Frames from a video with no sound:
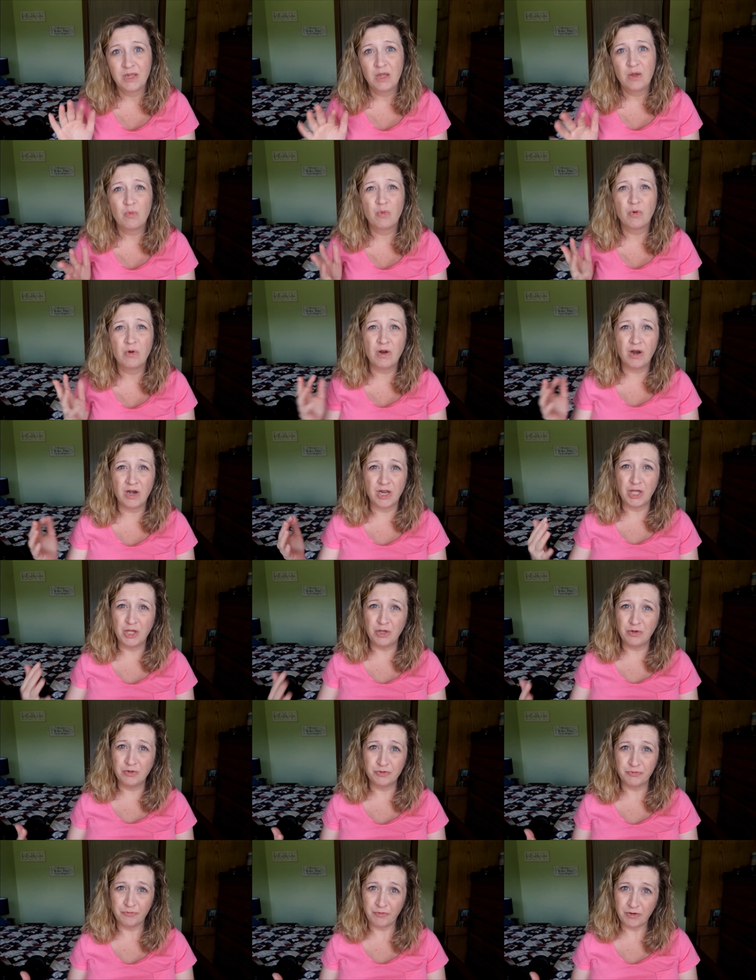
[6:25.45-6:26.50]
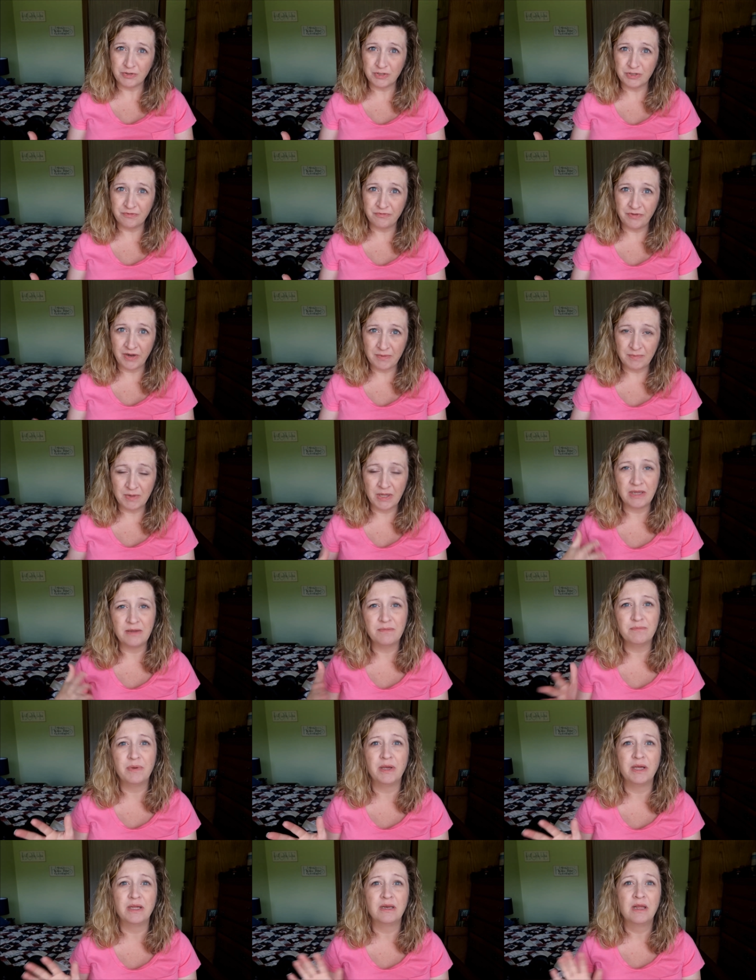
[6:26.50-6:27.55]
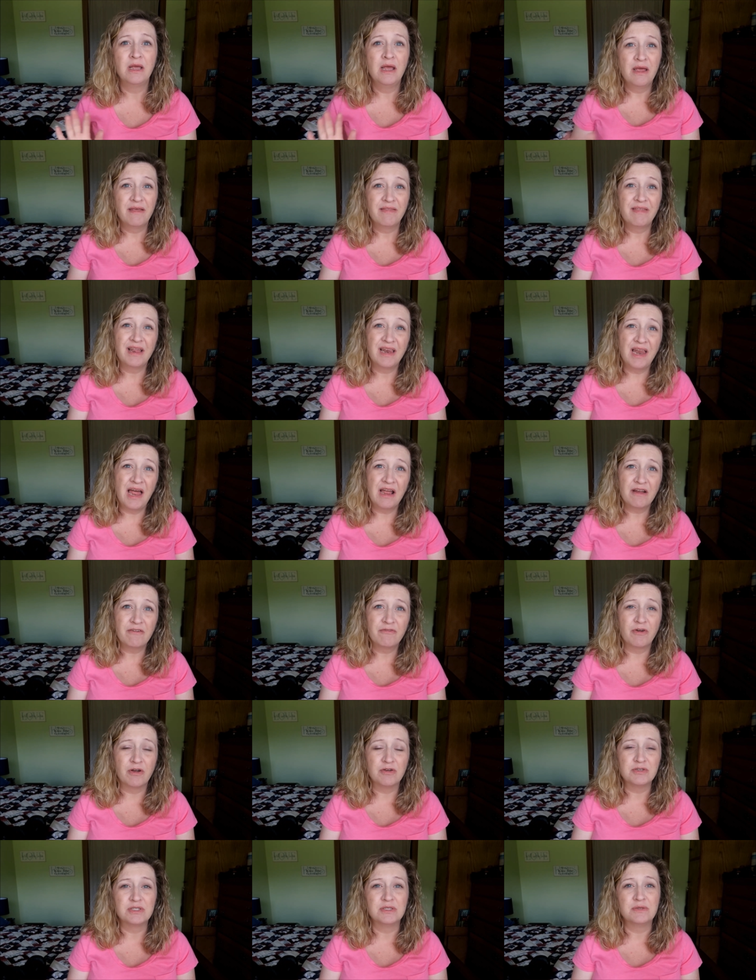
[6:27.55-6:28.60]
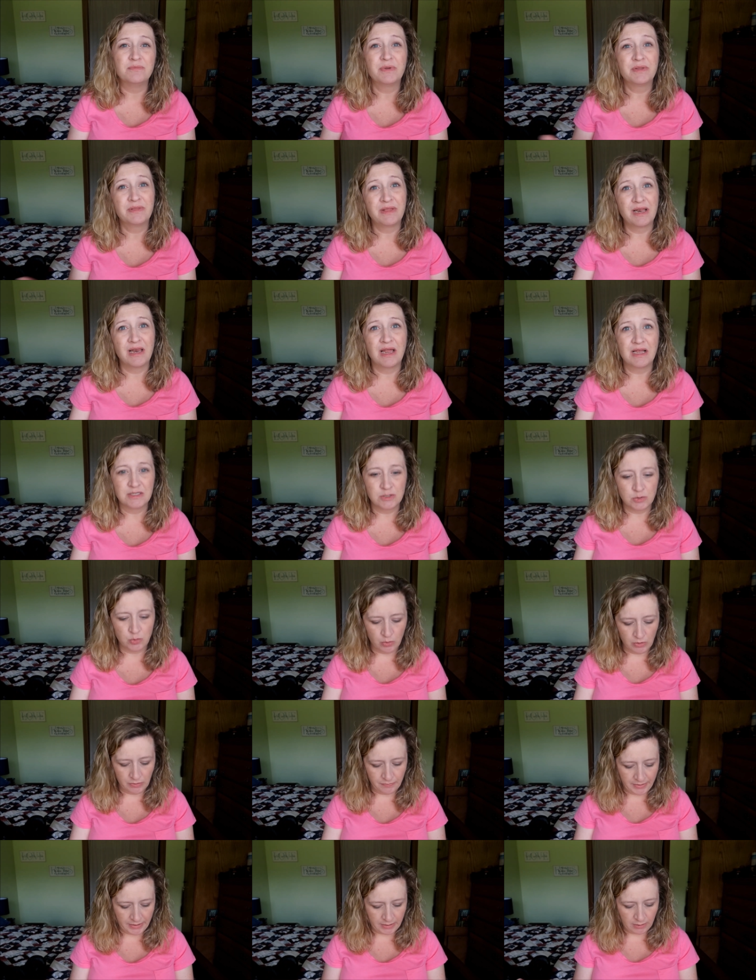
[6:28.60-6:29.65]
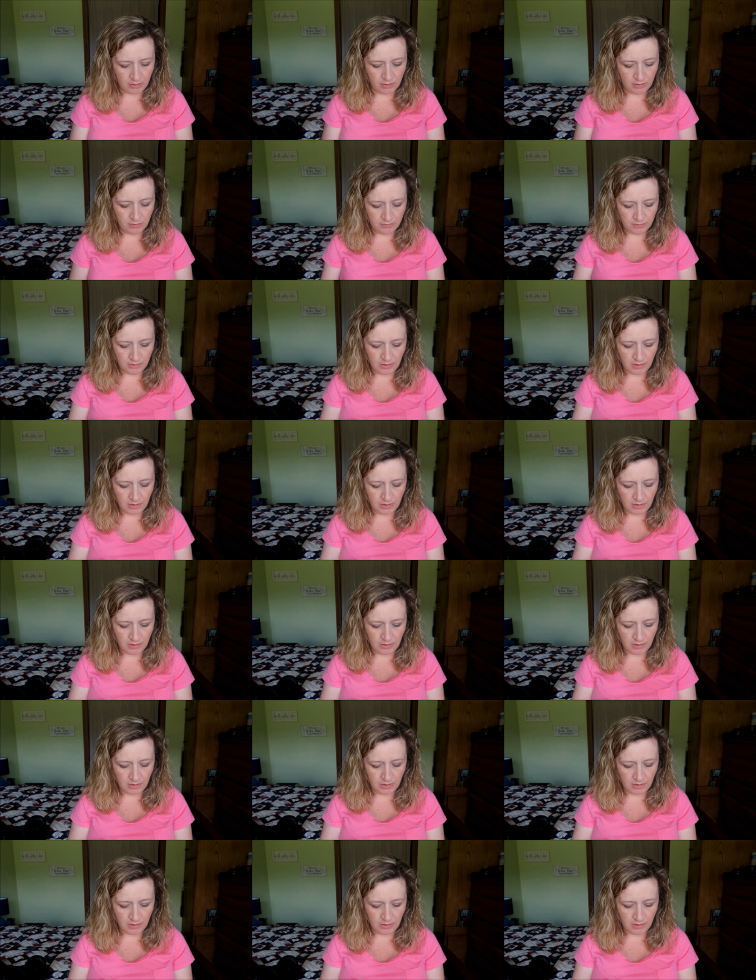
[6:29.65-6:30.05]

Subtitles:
We're not a huge Frozen family, but they like Frozen, but they like Soarin' better.